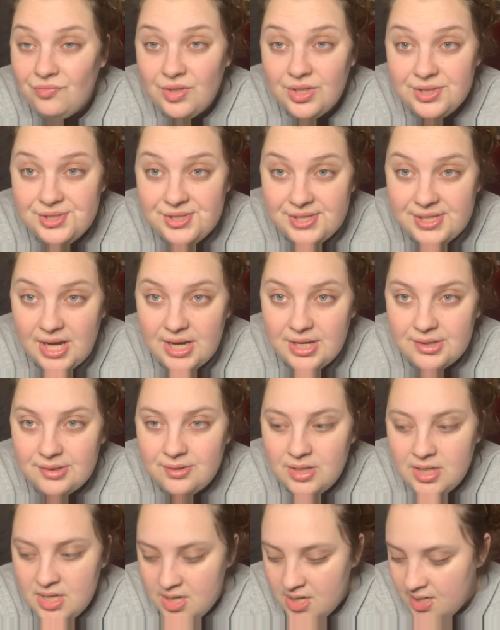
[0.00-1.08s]
So
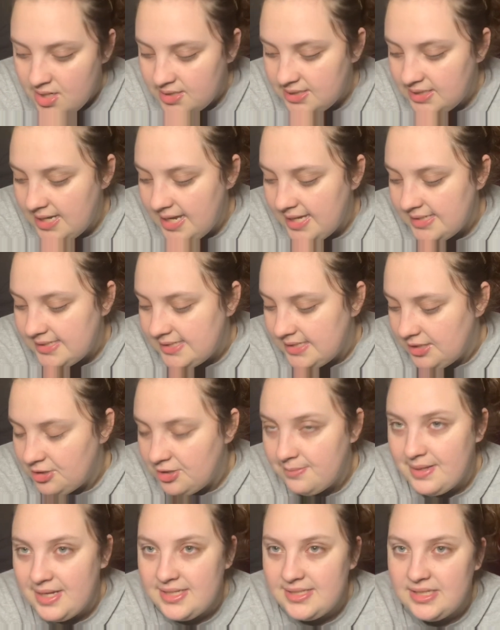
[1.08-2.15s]
today I sent her a
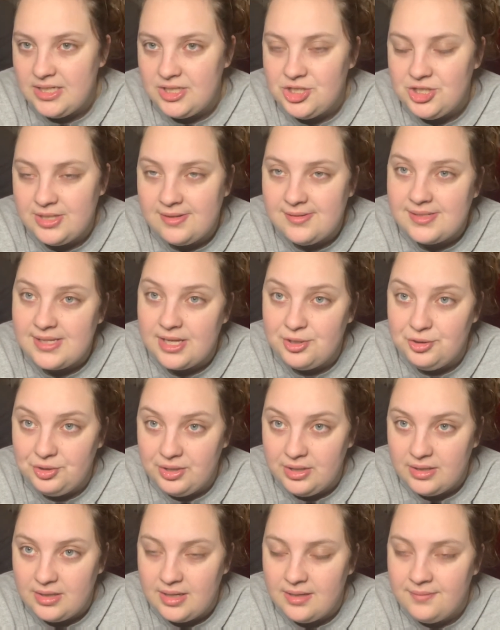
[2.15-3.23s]
message, and I was like,
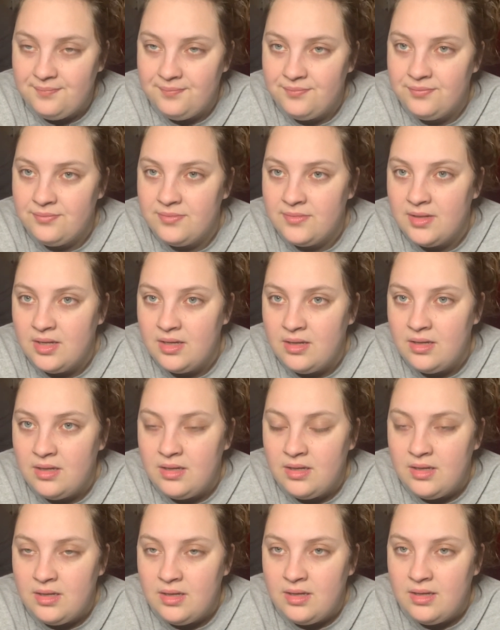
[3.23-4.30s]
look,
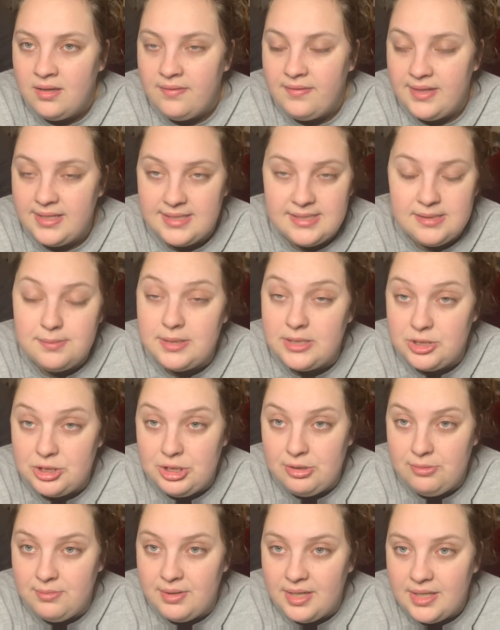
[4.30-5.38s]
this has been
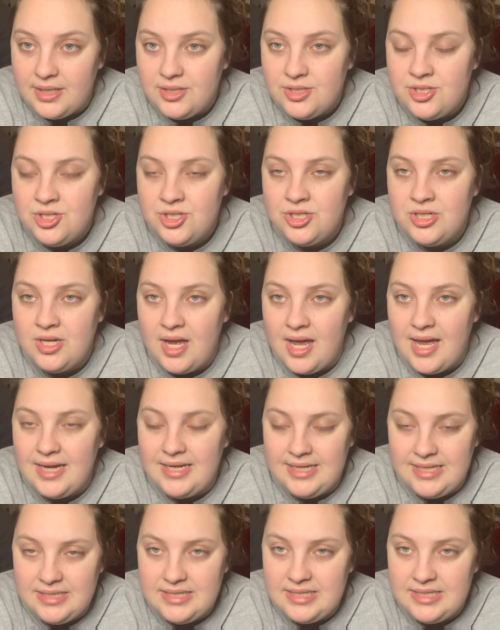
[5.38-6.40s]
too much. I need to